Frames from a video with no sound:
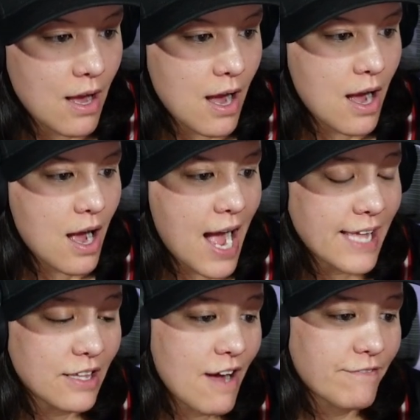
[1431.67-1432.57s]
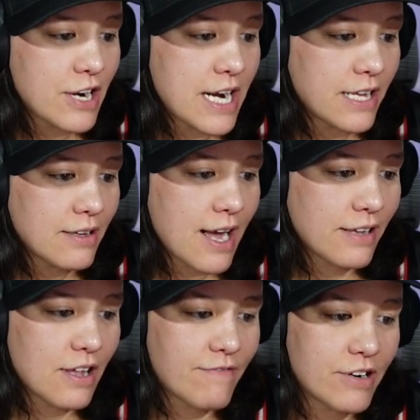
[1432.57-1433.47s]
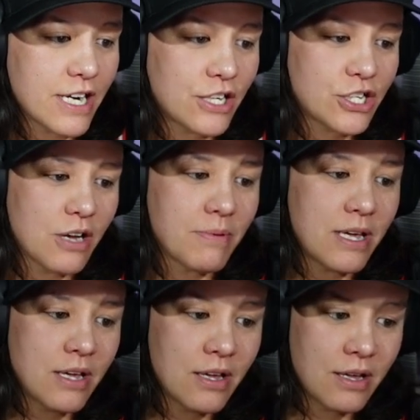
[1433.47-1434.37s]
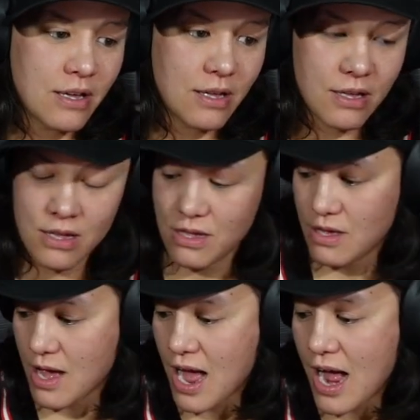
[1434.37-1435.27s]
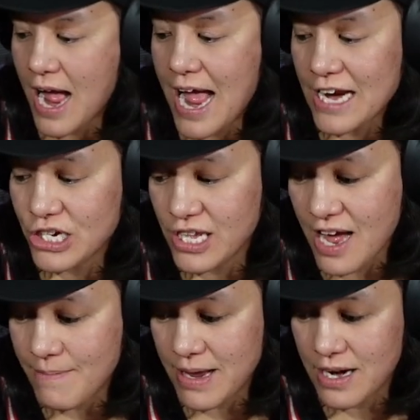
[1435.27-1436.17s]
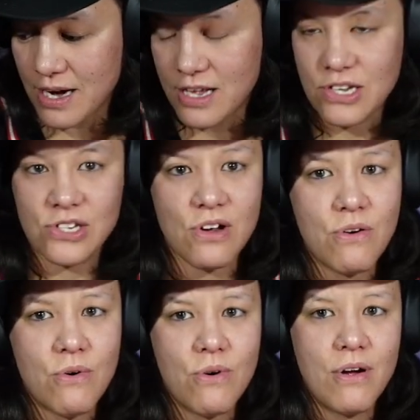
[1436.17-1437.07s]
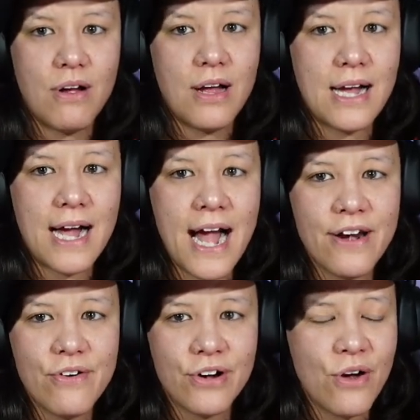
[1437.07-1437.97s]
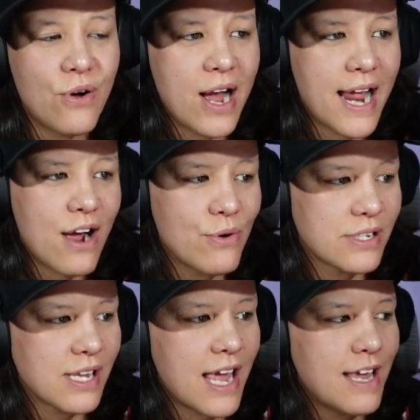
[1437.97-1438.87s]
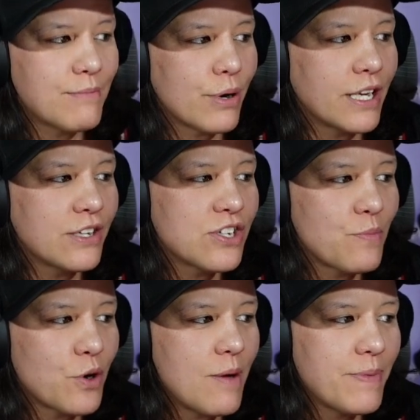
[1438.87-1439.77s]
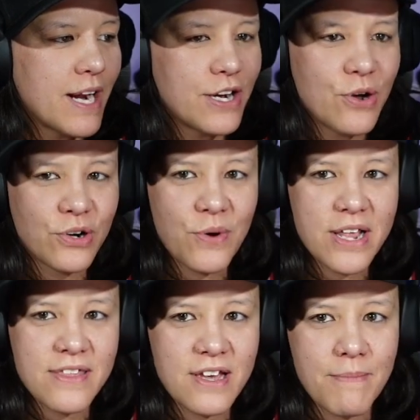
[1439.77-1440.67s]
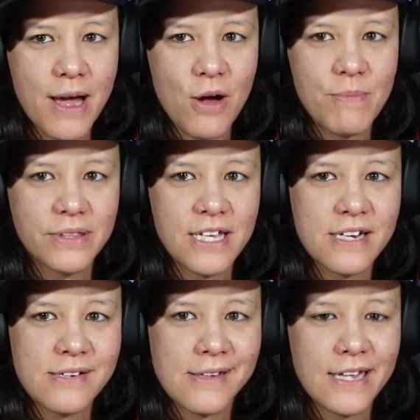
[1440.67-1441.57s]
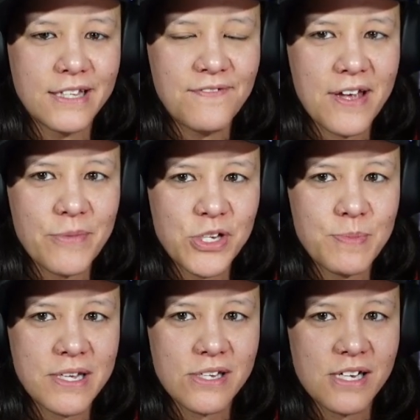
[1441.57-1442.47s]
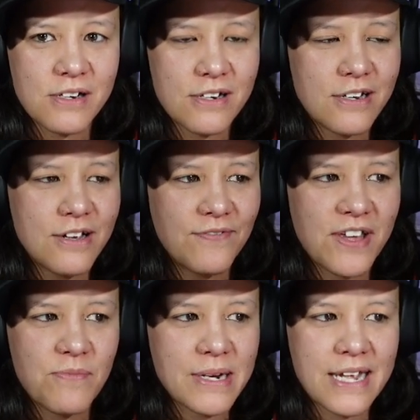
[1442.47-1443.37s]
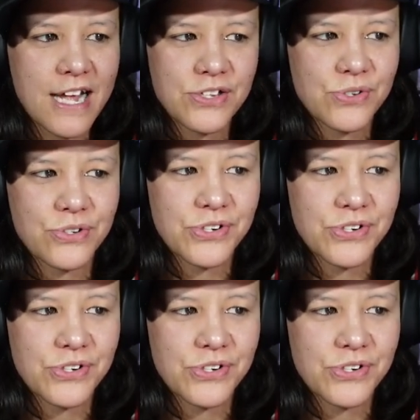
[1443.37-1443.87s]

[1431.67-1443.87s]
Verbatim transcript: Uh, I love reading. I love reading, Shelby. Uh, actually, I've been... So, I don't know. I always hate bringing someone up that I don't know anything about, but that is slightly famous, because then if they've been canceled or